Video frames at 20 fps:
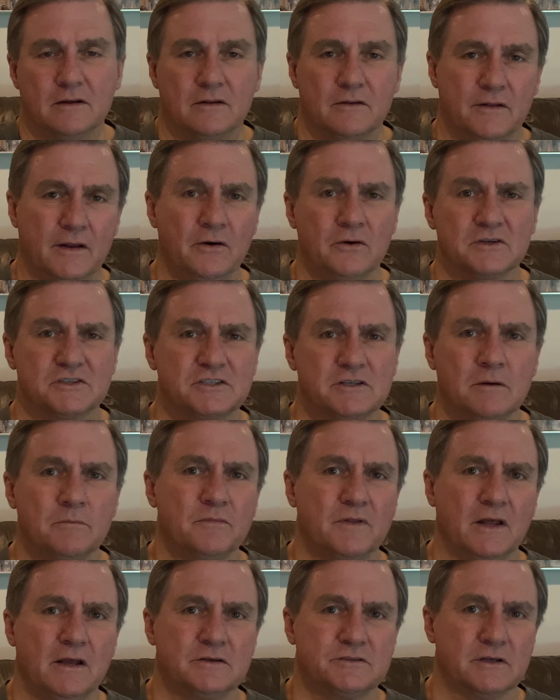There are some
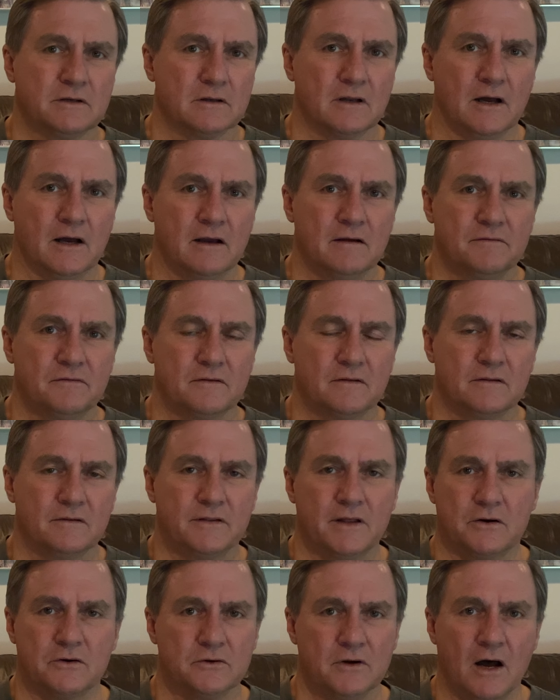things in life
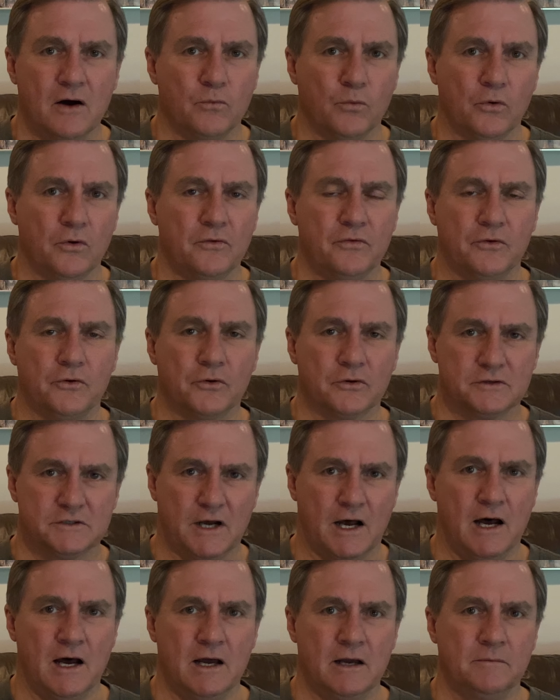that are not worth your
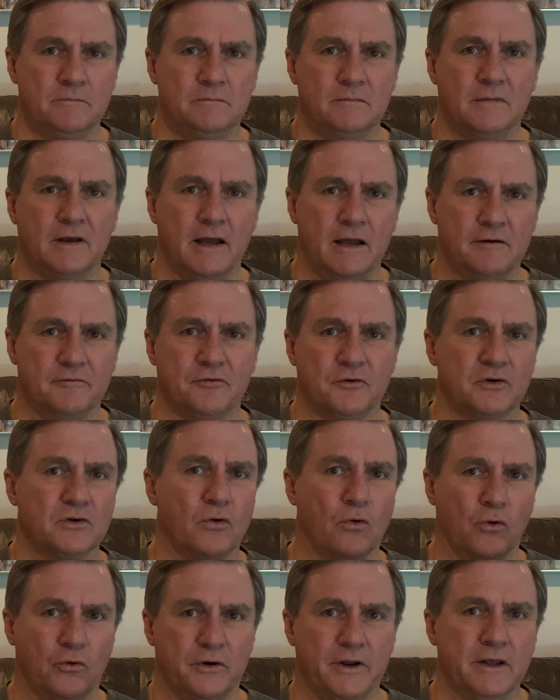time, effort,
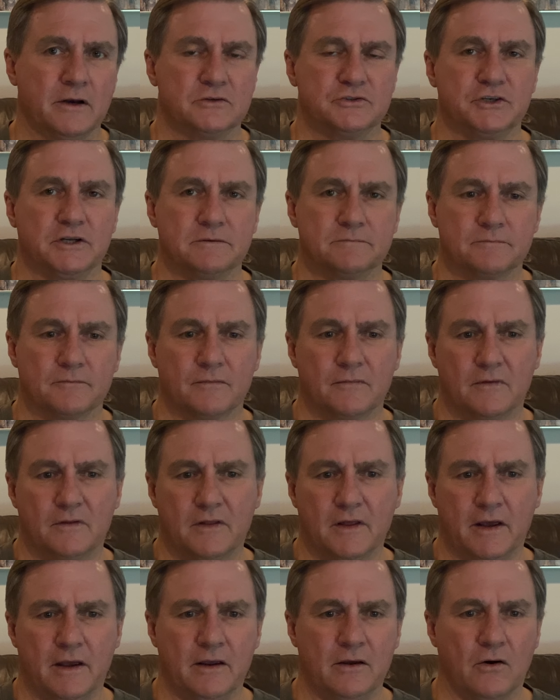or energy.
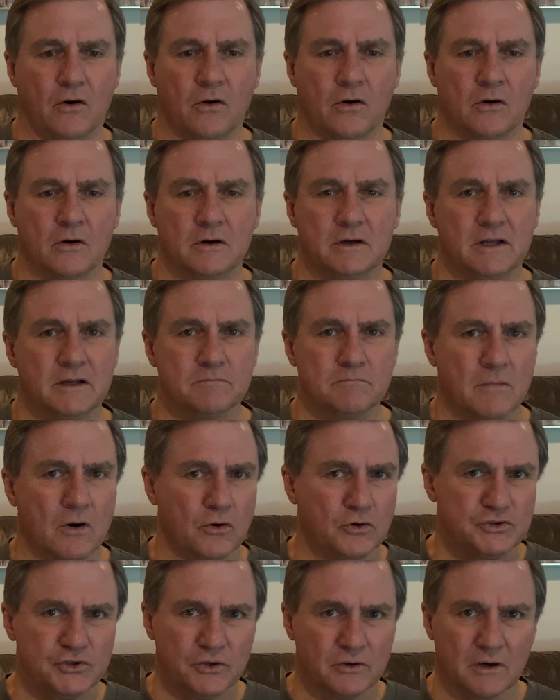They are
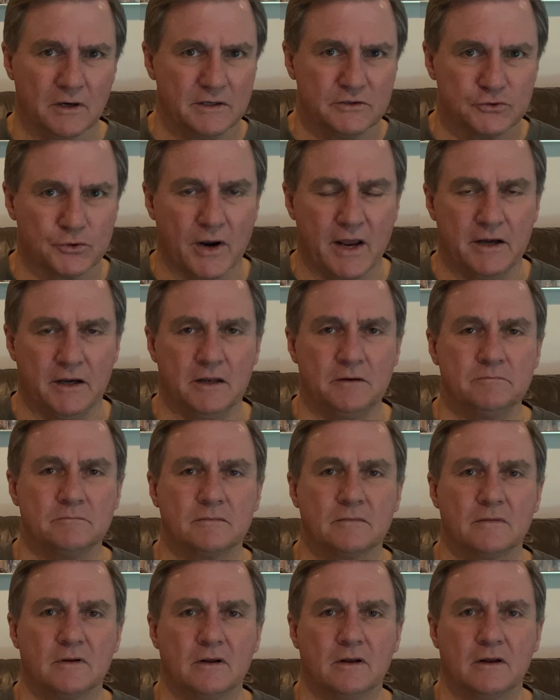emotionally draining
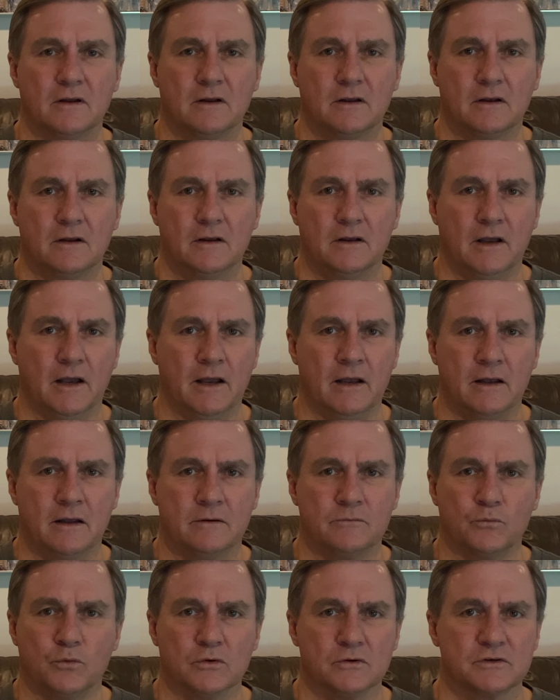
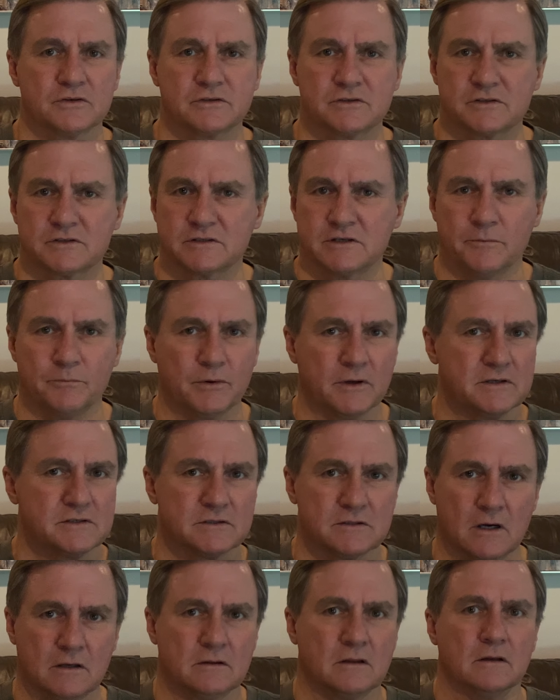and will simply
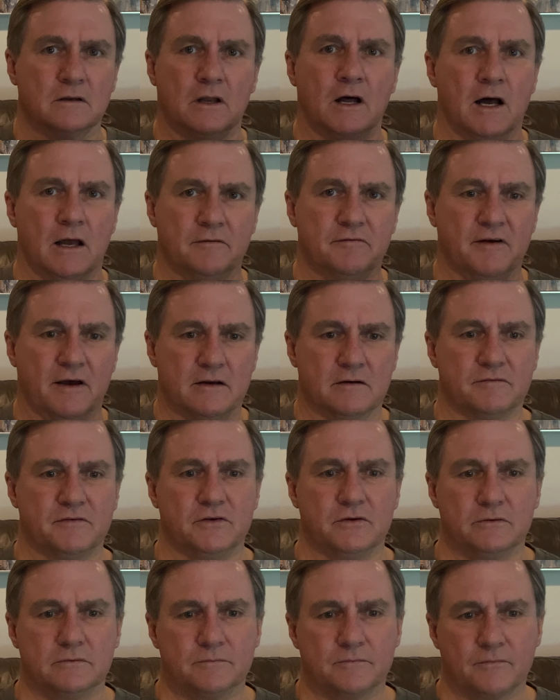suck the life out of
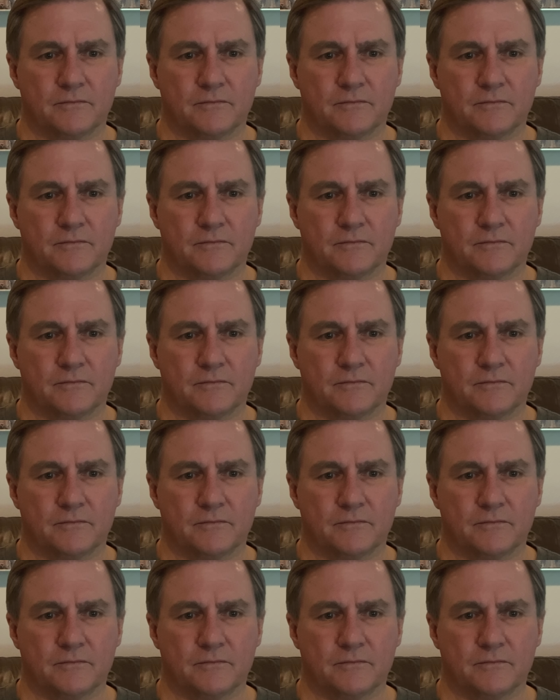you.